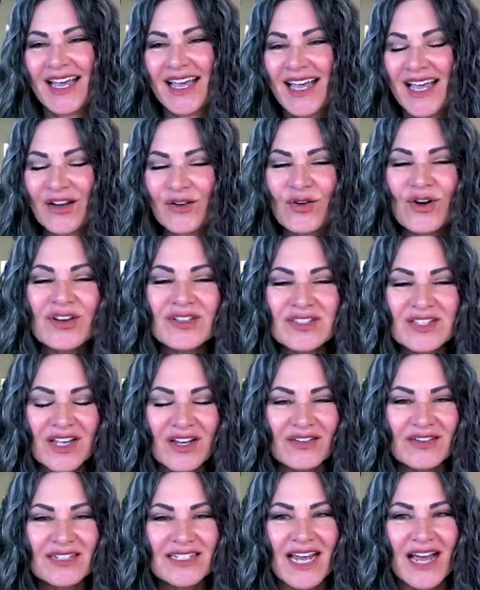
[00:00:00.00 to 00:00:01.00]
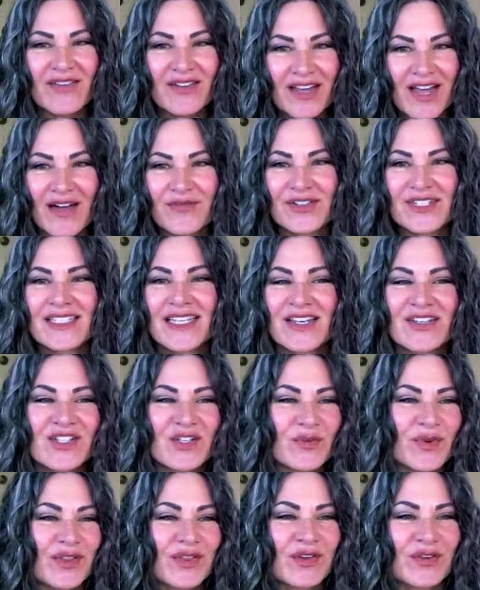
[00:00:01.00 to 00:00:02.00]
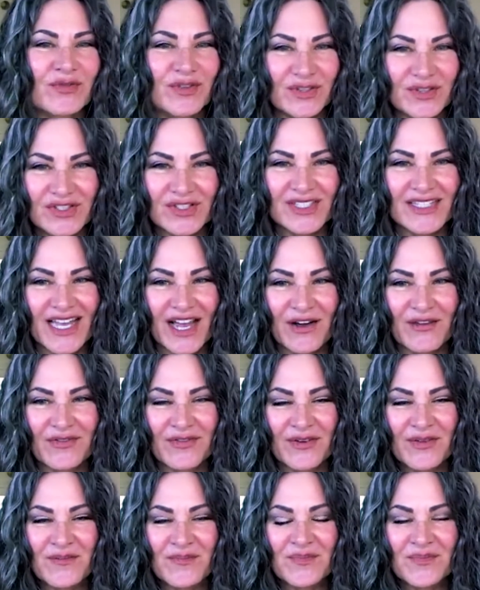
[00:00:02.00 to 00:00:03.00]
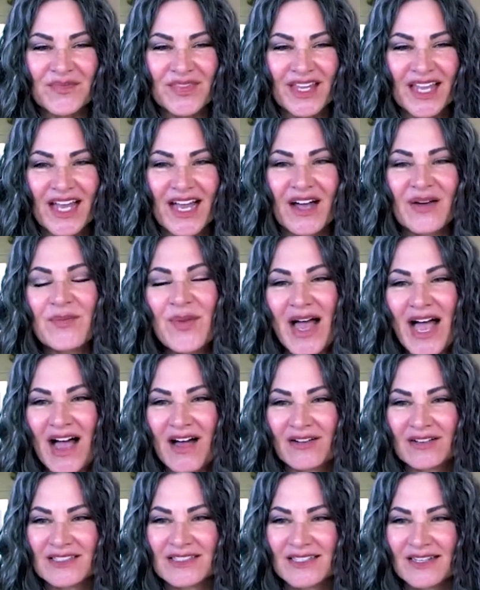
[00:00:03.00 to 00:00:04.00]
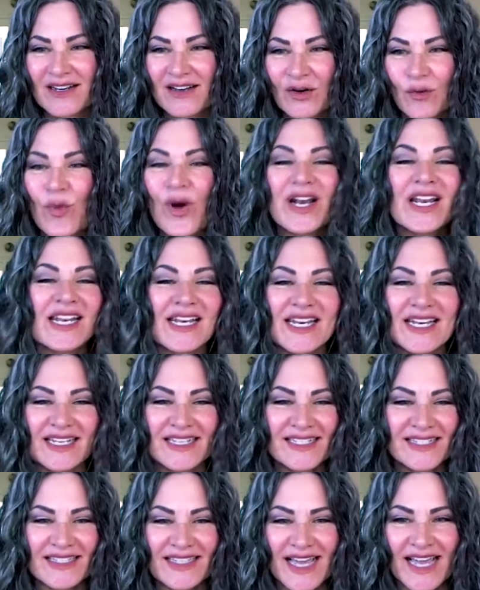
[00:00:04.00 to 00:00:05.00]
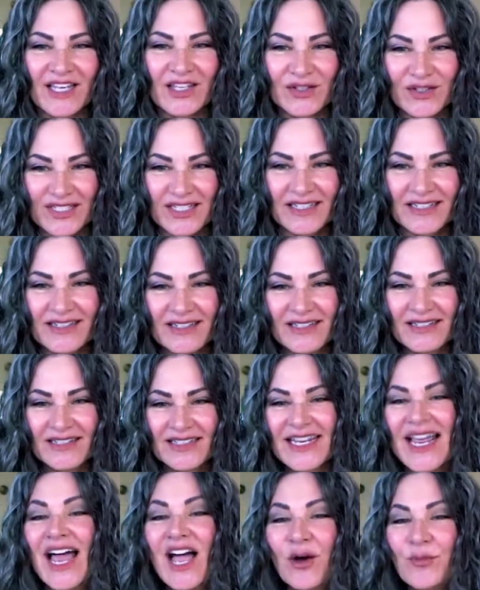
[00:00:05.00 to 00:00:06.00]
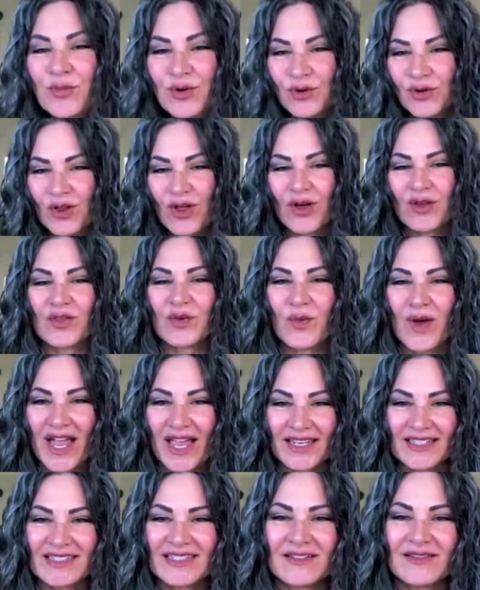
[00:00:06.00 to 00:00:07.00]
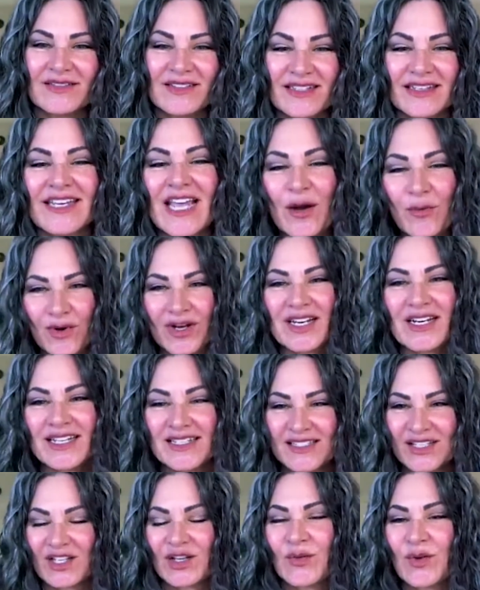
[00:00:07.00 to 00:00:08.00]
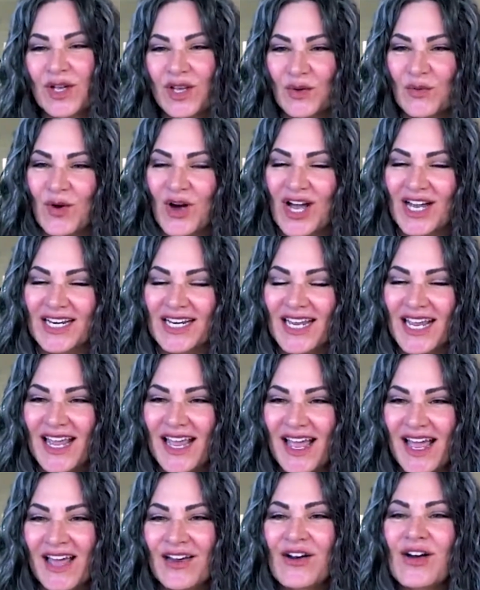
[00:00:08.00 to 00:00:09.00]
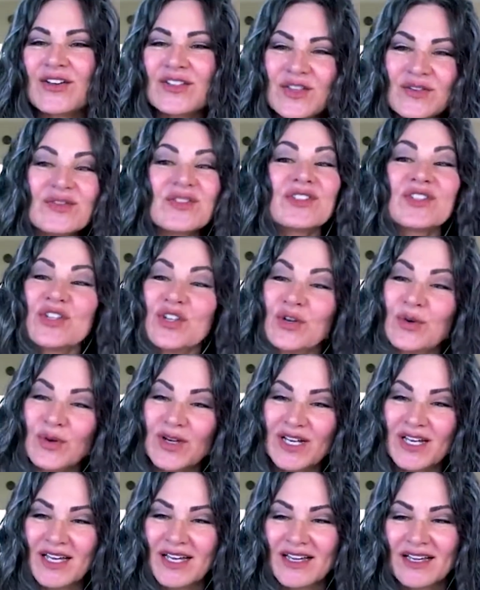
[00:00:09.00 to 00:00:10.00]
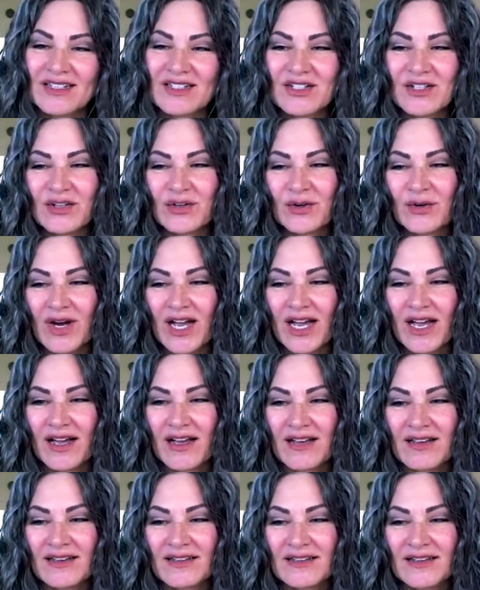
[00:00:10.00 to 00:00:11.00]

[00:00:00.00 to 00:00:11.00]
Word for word: and also to have a conversation with your future self about what it is that you did to help you along the way to, to get what it is that you really want, and also to to uh,